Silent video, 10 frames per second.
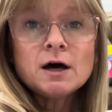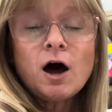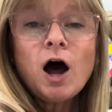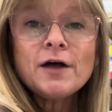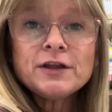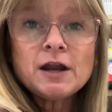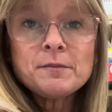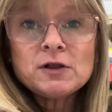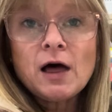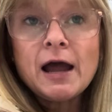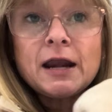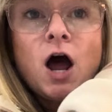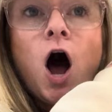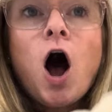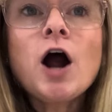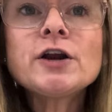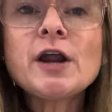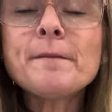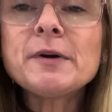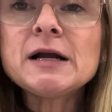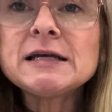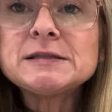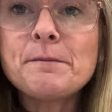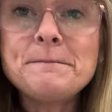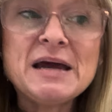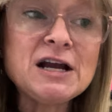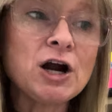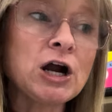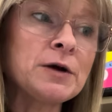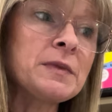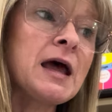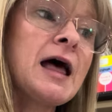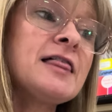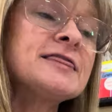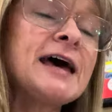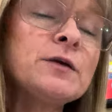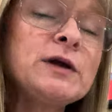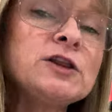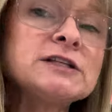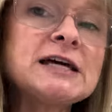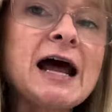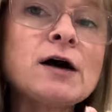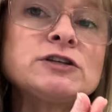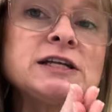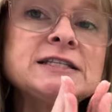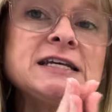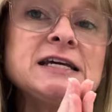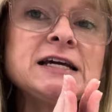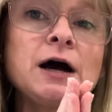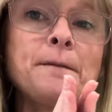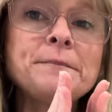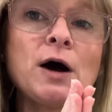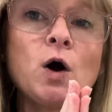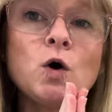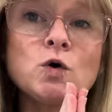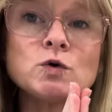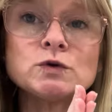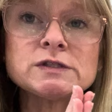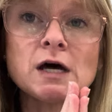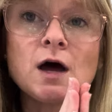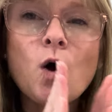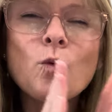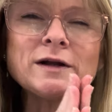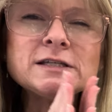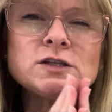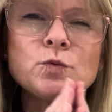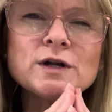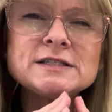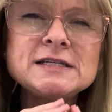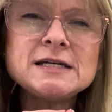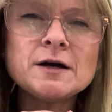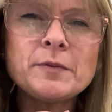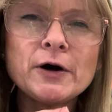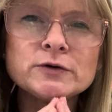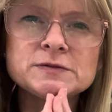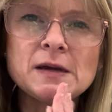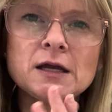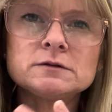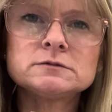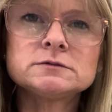on the number line. Our number gets bigger. Then we looked at how to decompose. What does the word decompose mean?